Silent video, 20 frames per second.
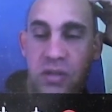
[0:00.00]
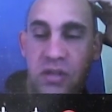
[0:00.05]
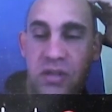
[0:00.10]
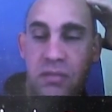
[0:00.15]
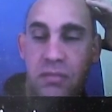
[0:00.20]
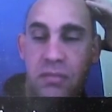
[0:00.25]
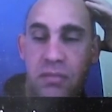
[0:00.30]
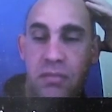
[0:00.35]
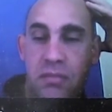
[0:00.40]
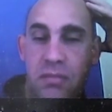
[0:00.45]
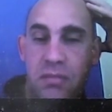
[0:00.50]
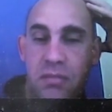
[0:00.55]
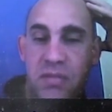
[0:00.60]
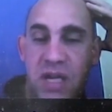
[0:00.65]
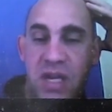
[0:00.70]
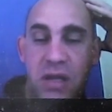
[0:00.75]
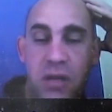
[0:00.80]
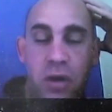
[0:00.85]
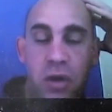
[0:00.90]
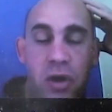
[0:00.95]
some
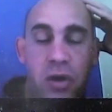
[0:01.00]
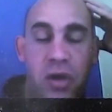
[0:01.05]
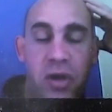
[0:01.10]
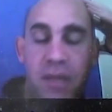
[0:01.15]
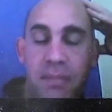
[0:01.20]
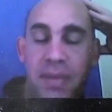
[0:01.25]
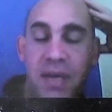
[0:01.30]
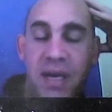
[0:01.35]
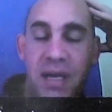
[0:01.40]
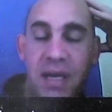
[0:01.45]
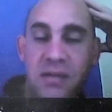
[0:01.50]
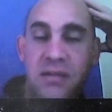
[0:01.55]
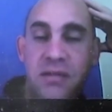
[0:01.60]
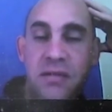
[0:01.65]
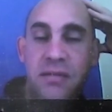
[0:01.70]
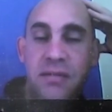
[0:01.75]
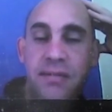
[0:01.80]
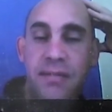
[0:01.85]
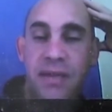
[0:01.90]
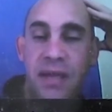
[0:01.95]
telco companies.